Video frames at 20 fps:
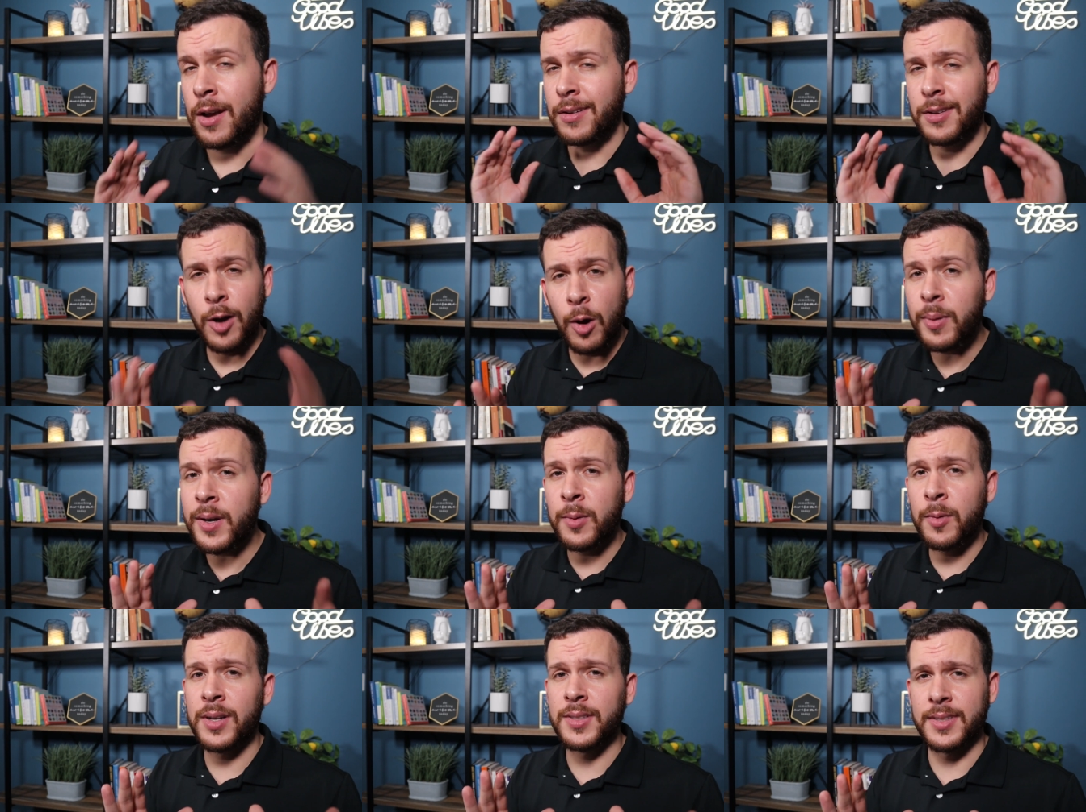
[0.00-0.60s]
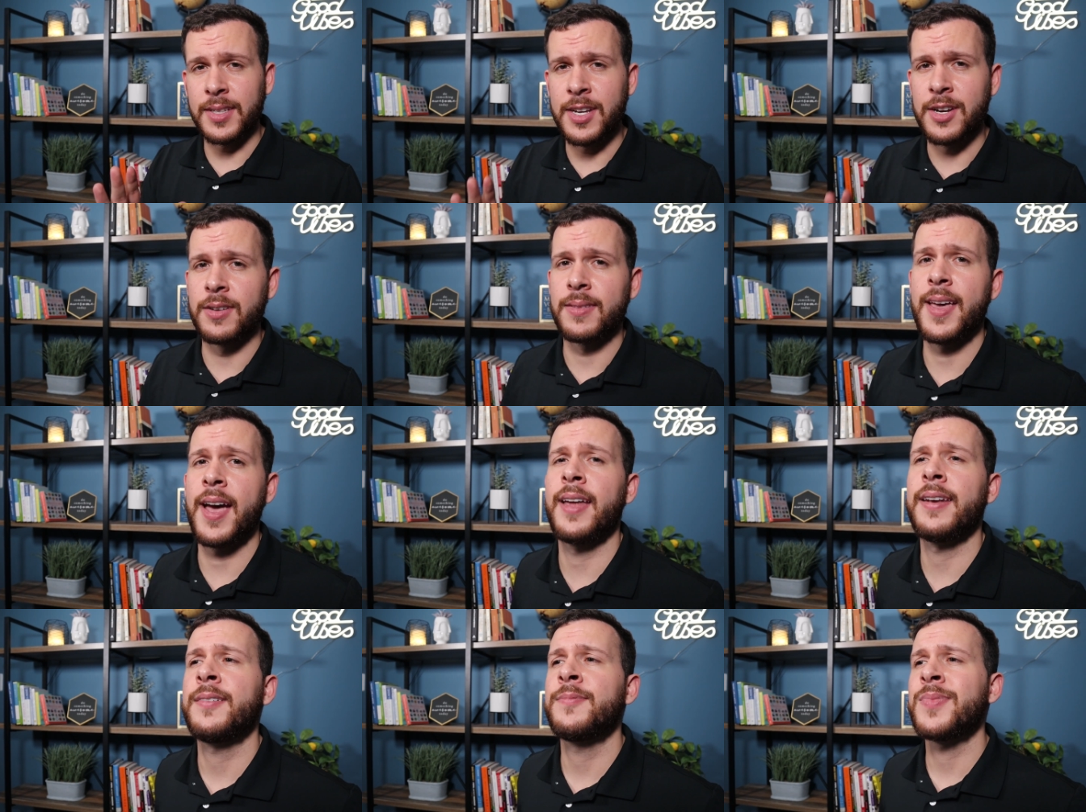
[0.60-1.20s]
Nobody wants to hear
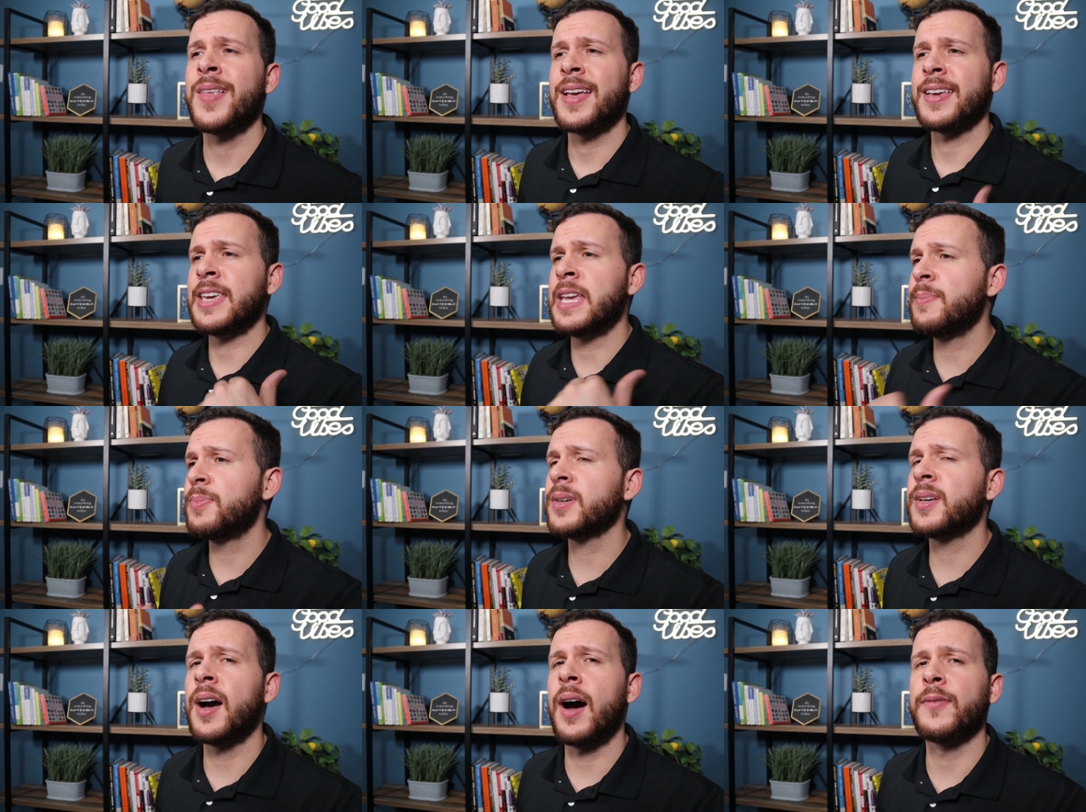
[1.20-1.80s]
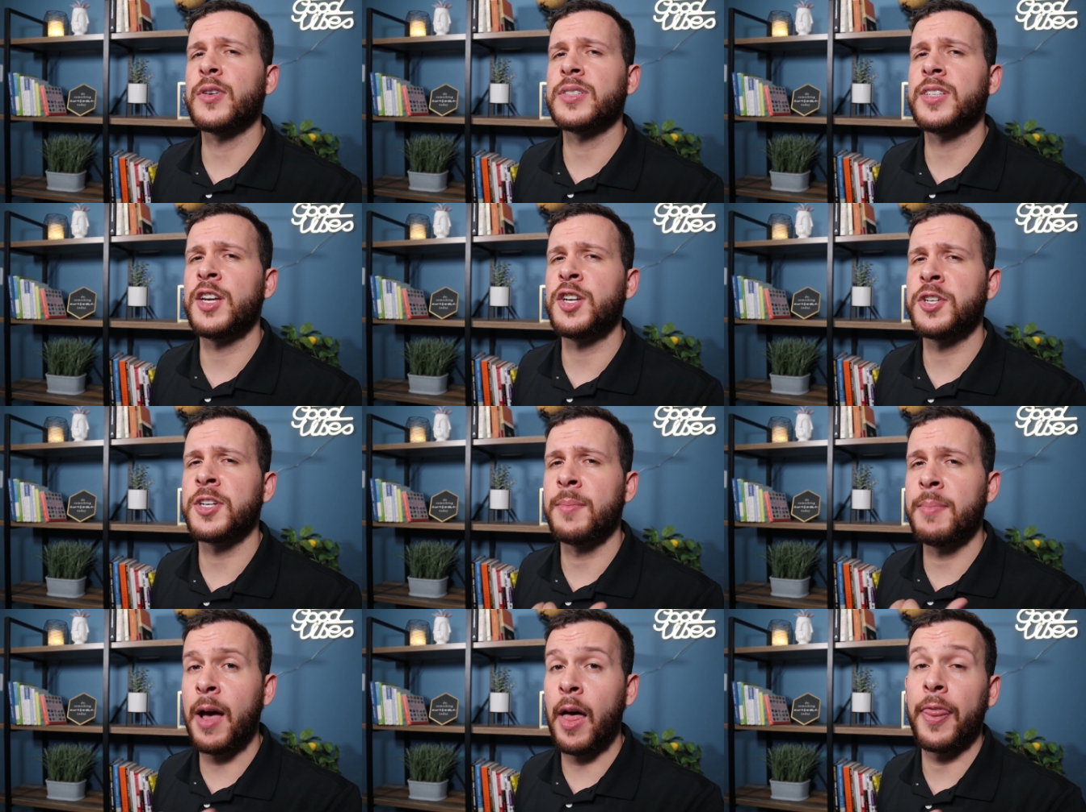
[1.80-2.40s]
that. Keep the
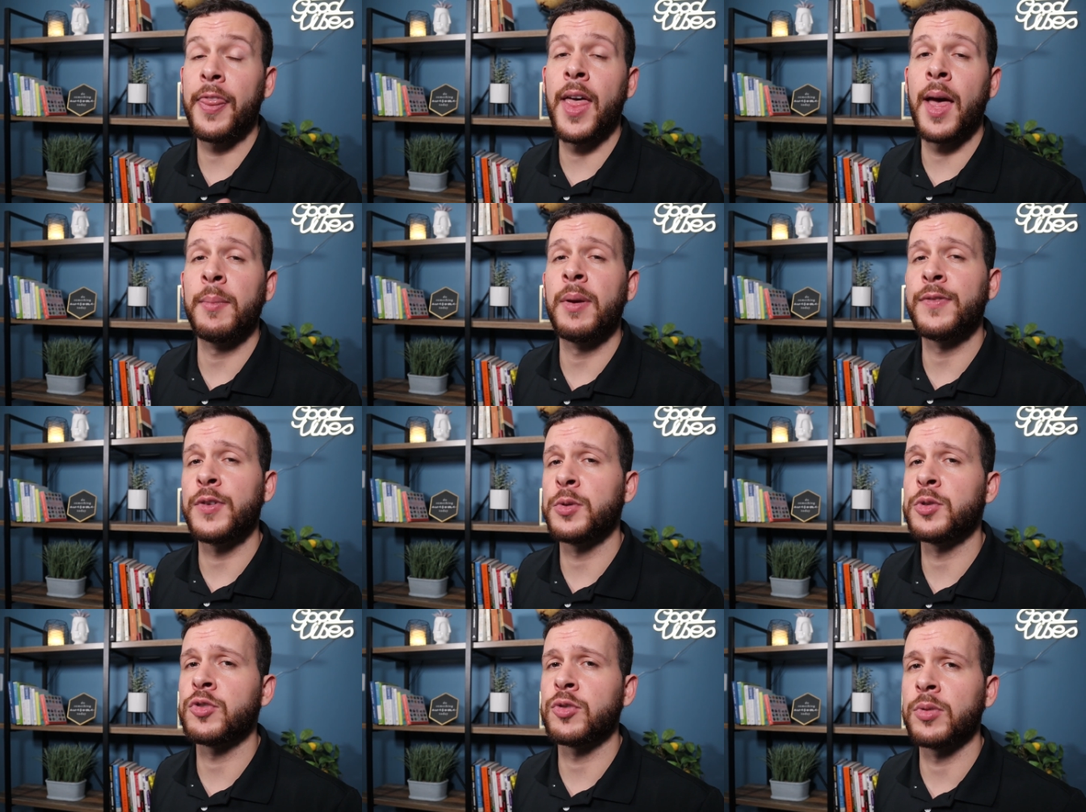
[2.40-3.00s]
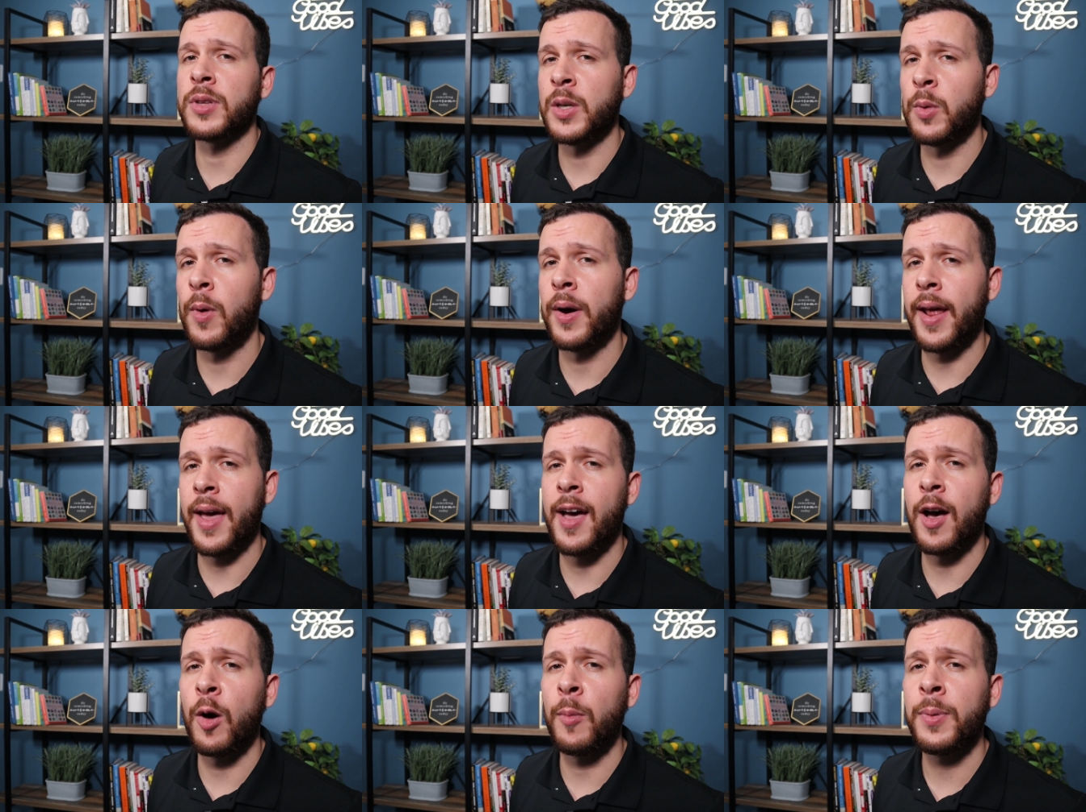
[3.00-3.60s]
conversation about them if you truly
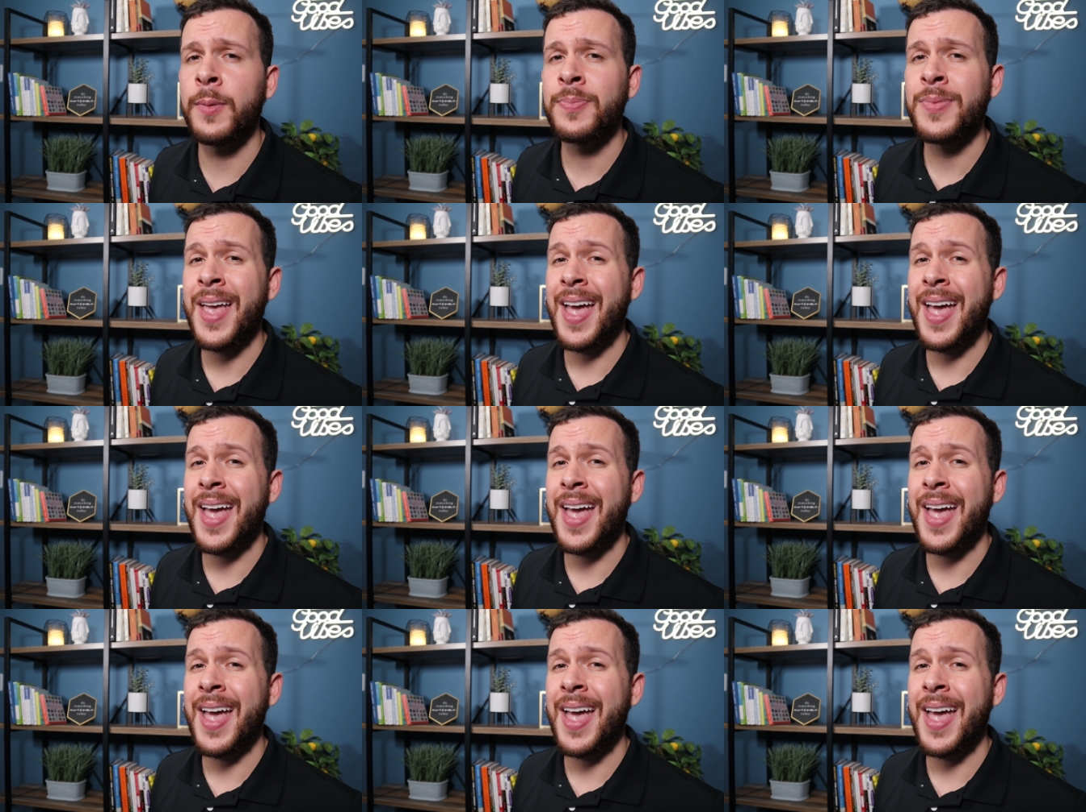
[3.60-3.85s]
wanna help,